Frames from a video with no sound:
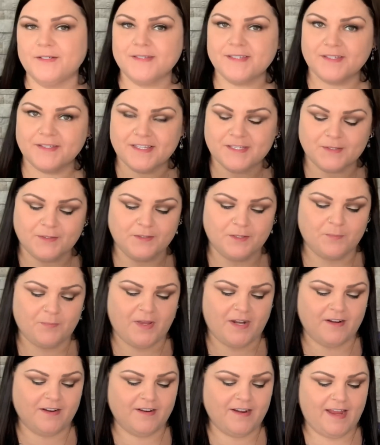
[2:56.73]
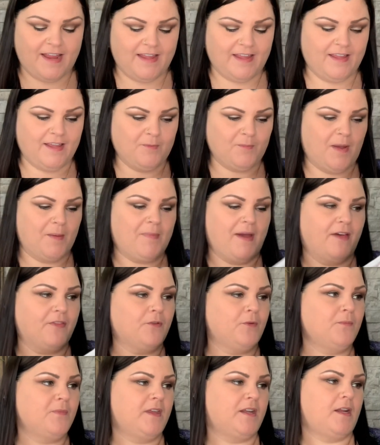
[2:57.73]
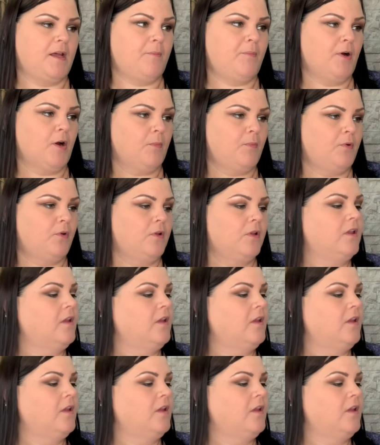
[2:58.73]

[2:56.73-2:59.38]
so this will look better hanging in my bathroom than a purple